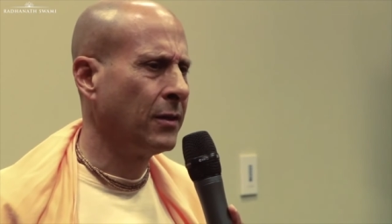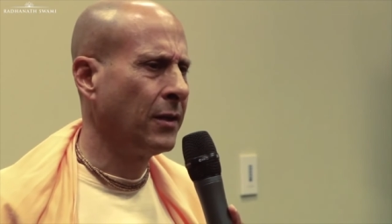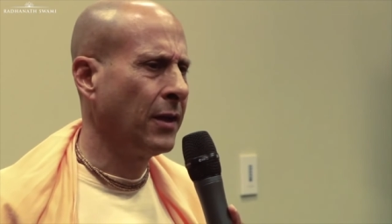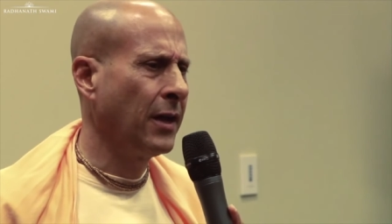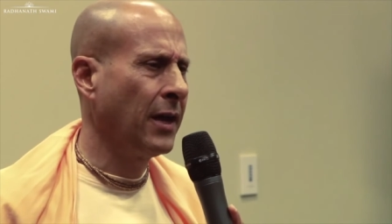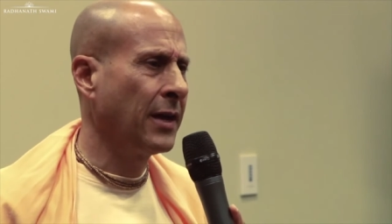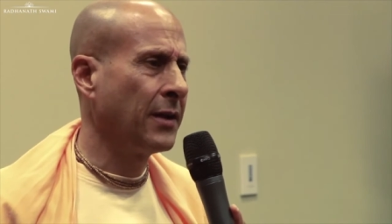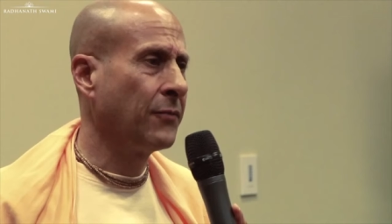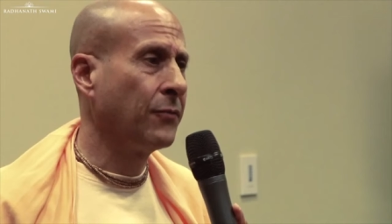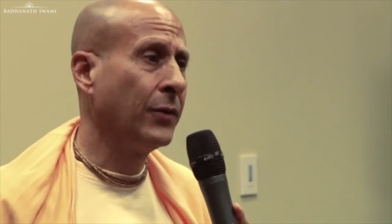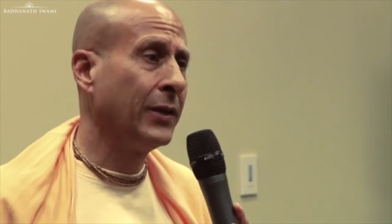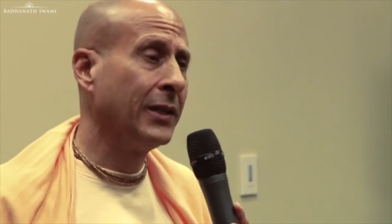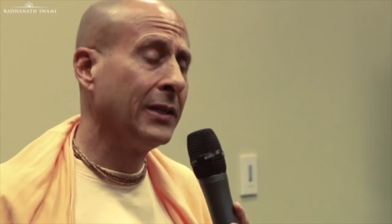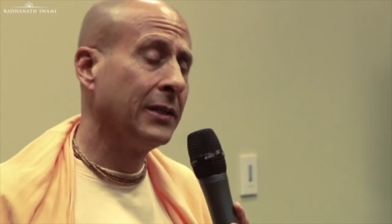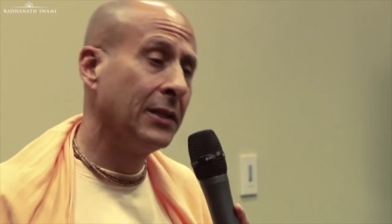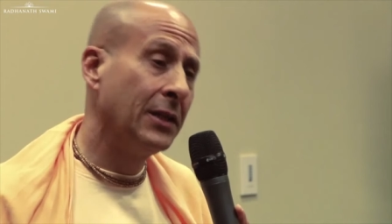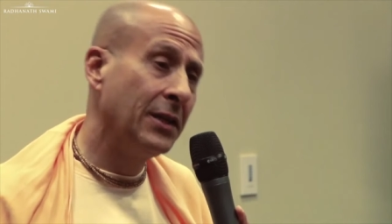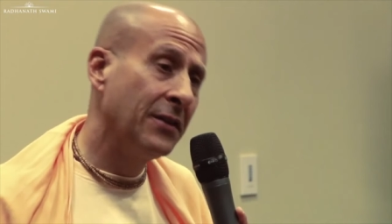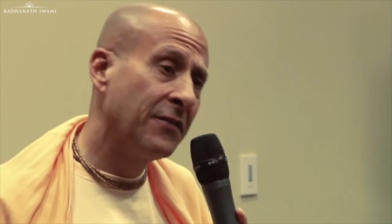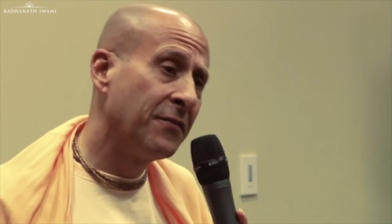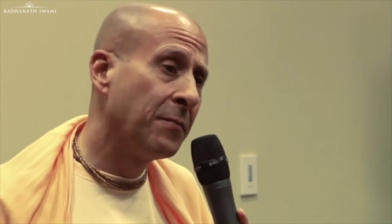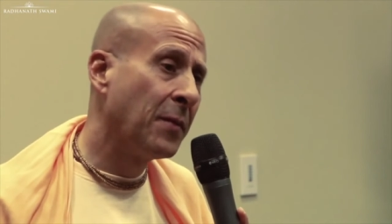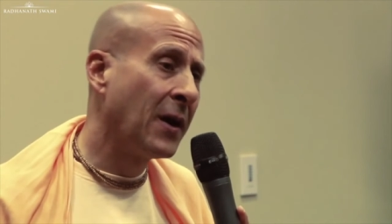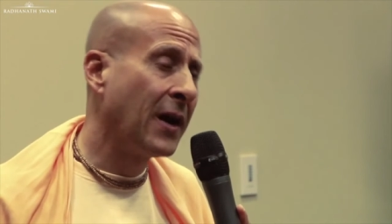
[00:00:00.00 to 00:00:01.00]
And if we
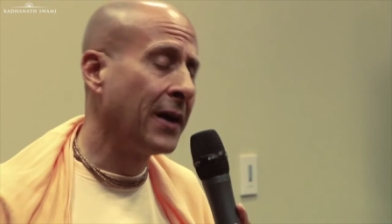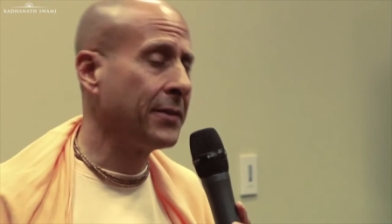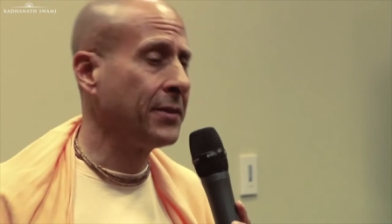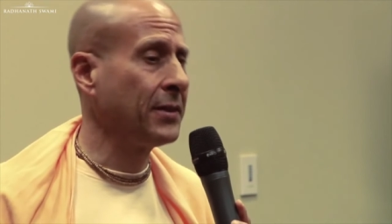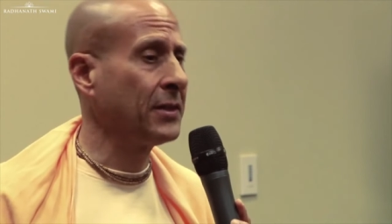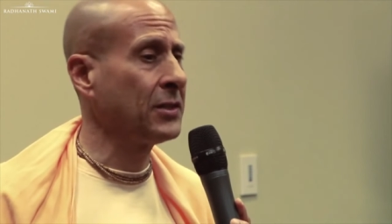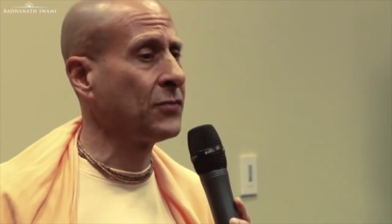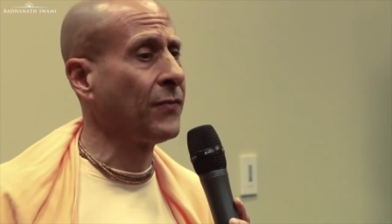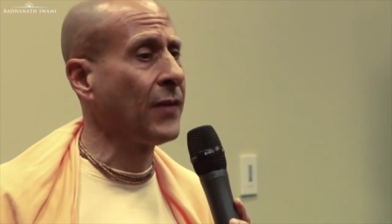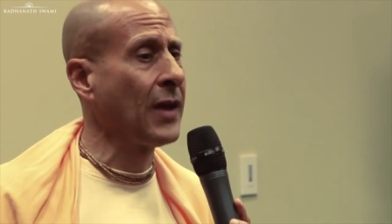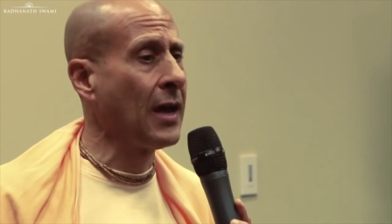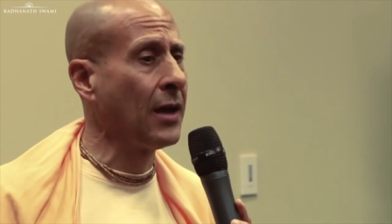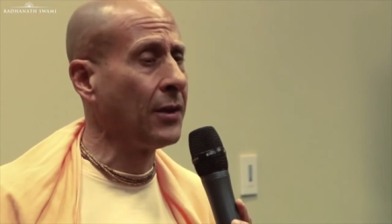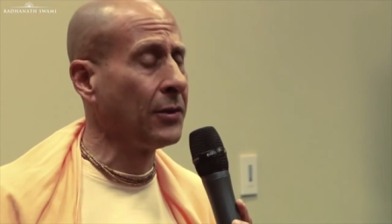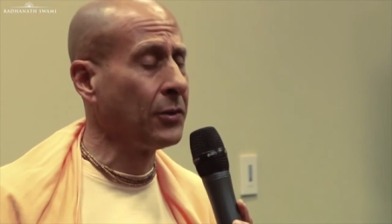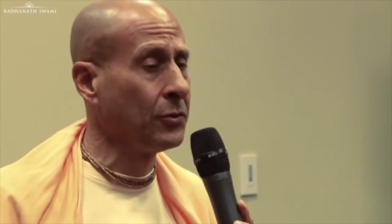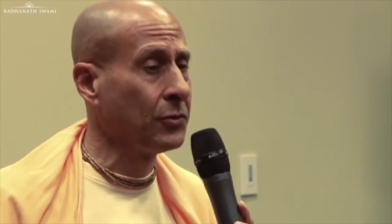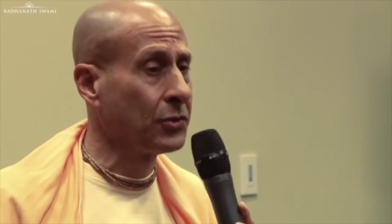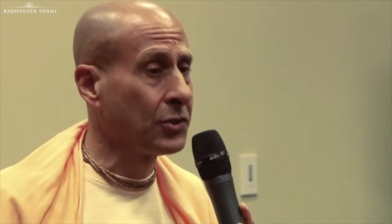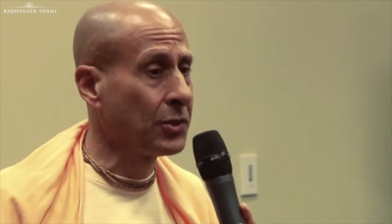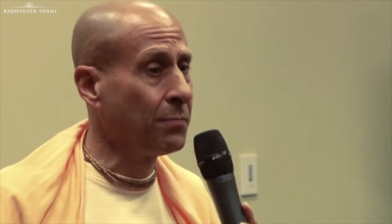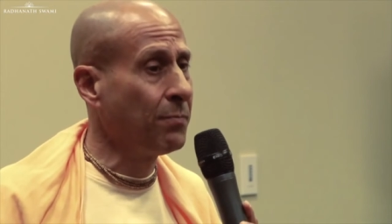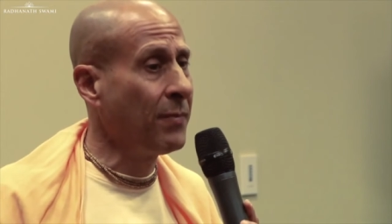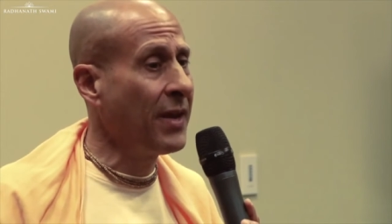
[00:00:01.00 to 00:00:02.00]
live by these
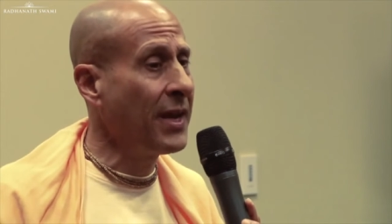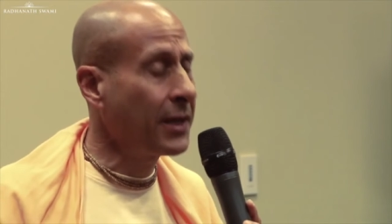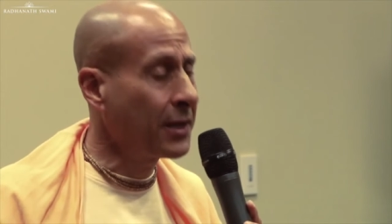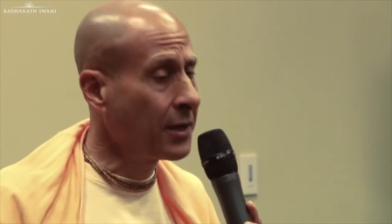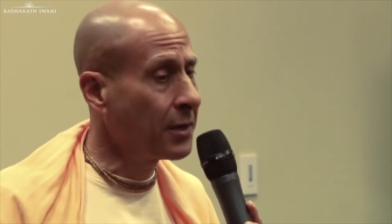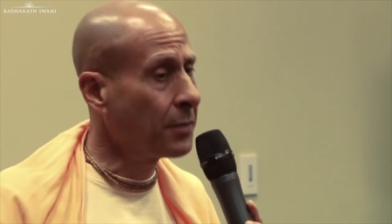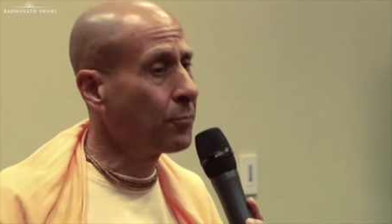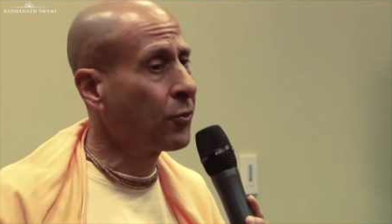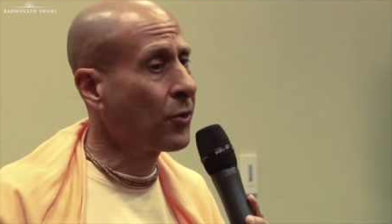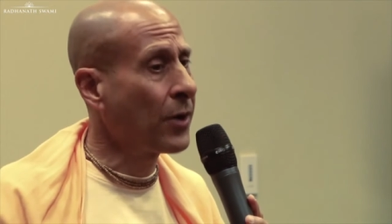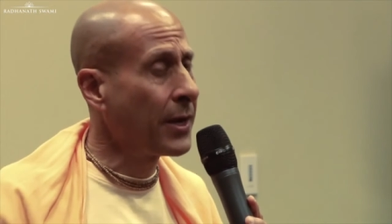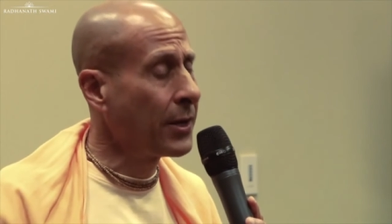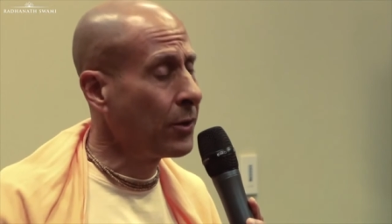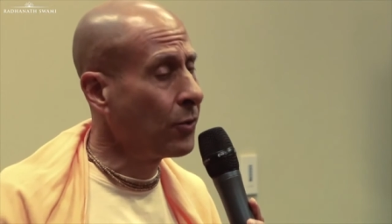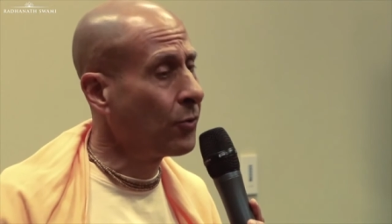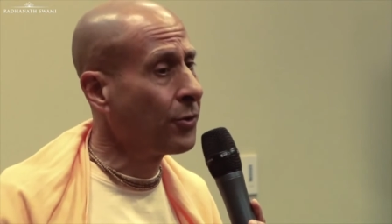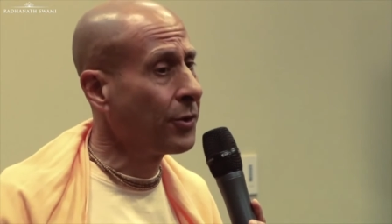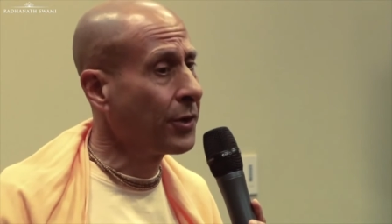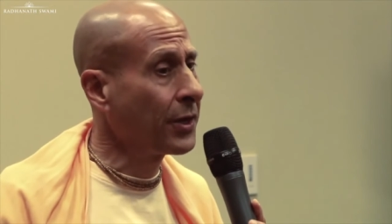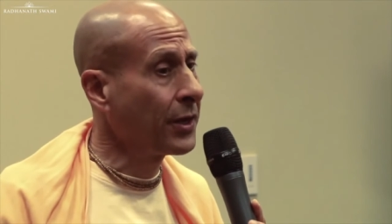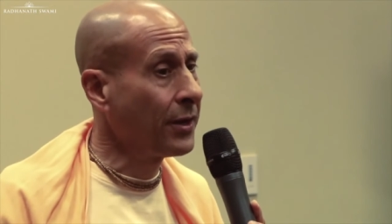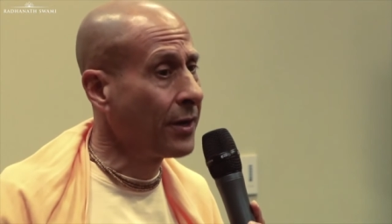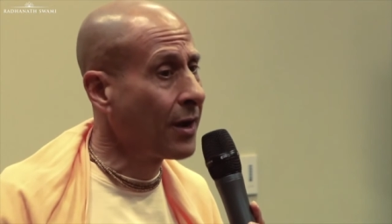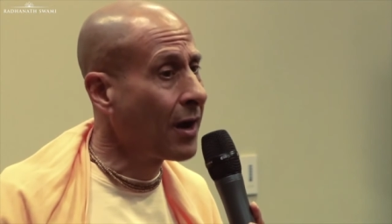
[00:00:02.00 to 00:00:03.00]
values and make it a
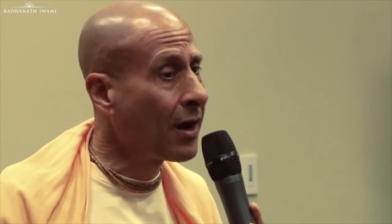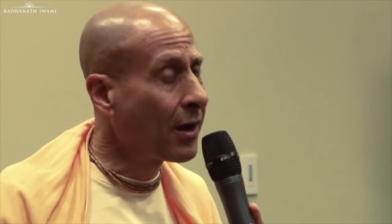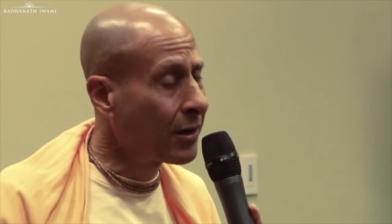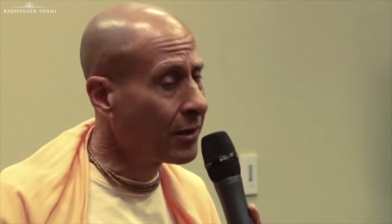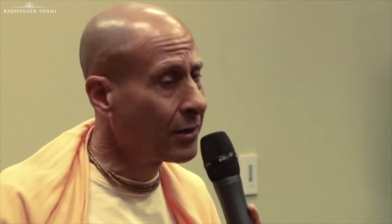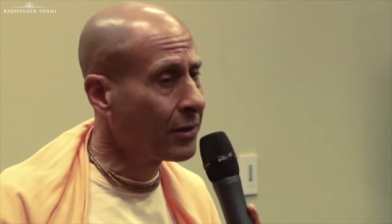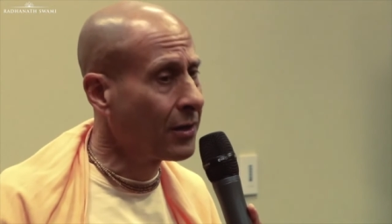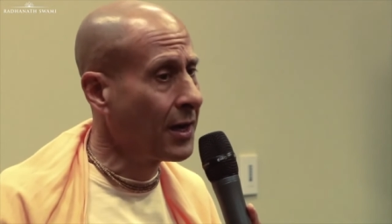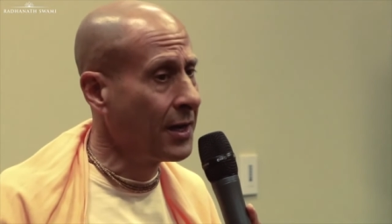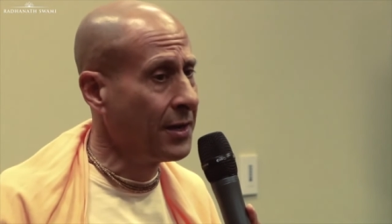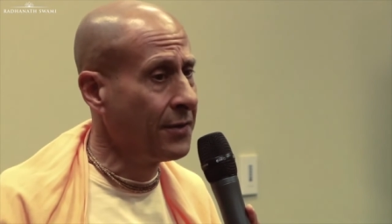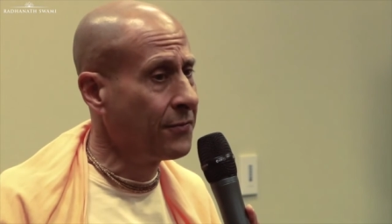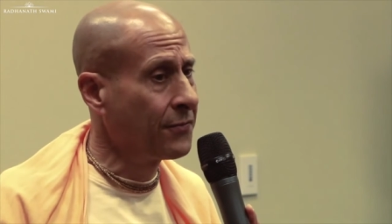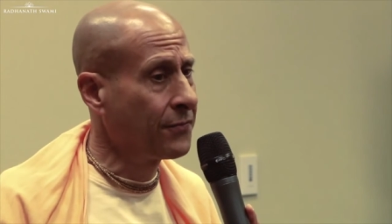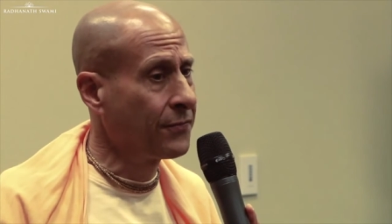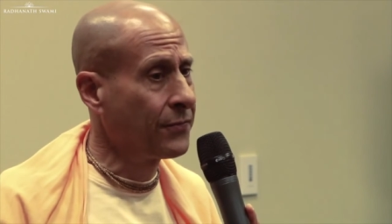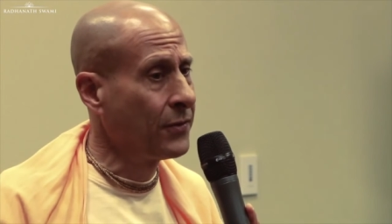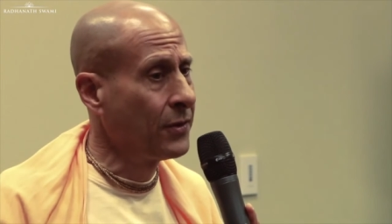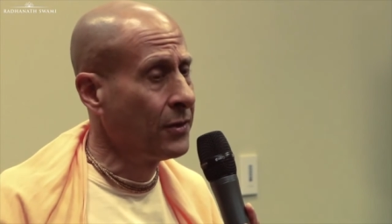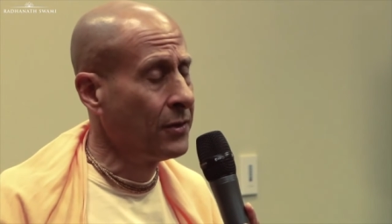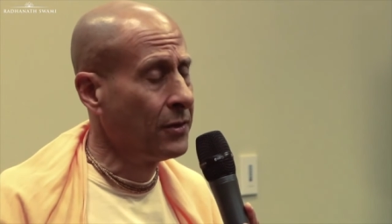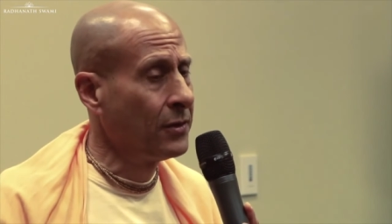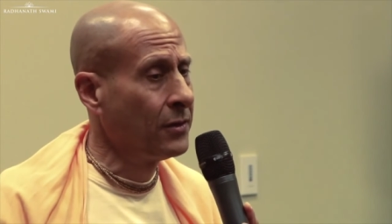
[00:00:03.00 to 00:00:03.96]
priority in our life